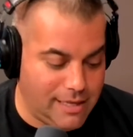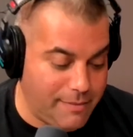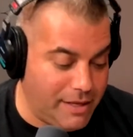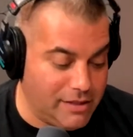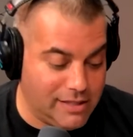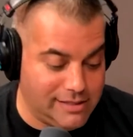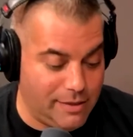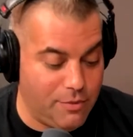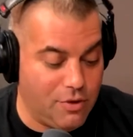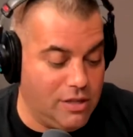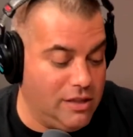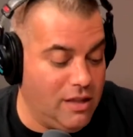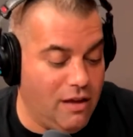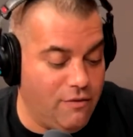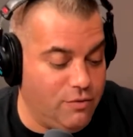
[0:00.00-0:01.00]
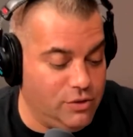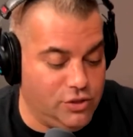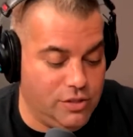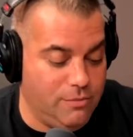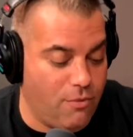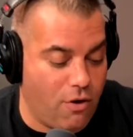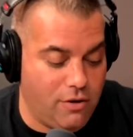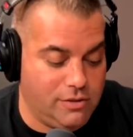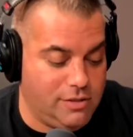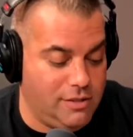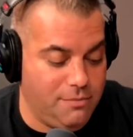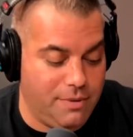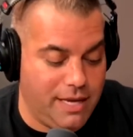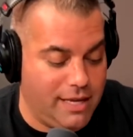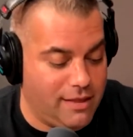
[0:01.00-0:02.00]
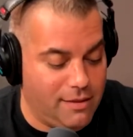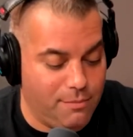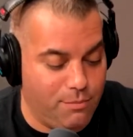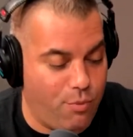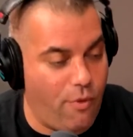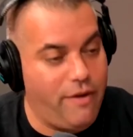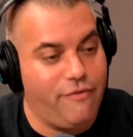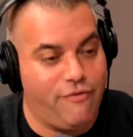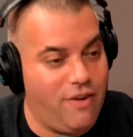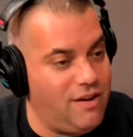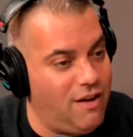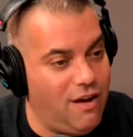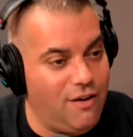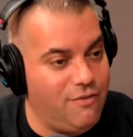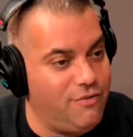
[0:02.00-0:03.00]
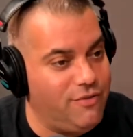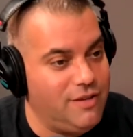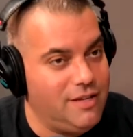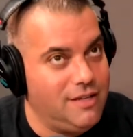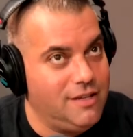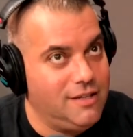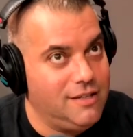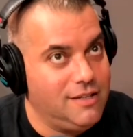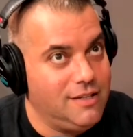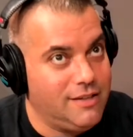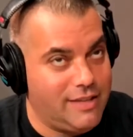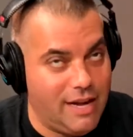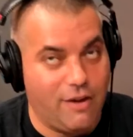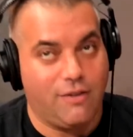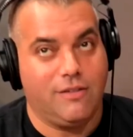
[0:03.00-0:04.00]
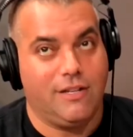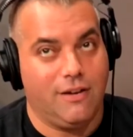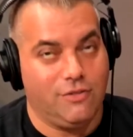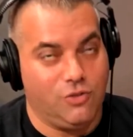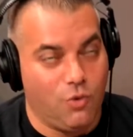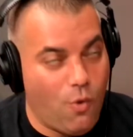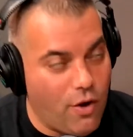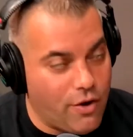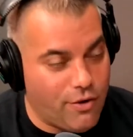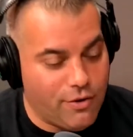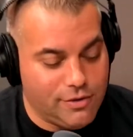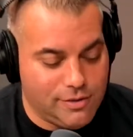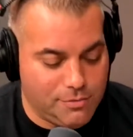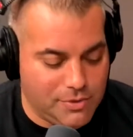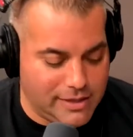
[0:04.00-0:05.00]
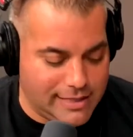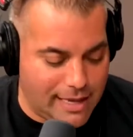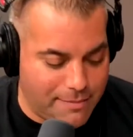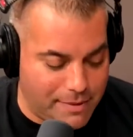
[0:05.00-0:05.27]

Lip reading: I mean, unless they were in love with Jim Morrison being the boyfriend of their daughter or something like that.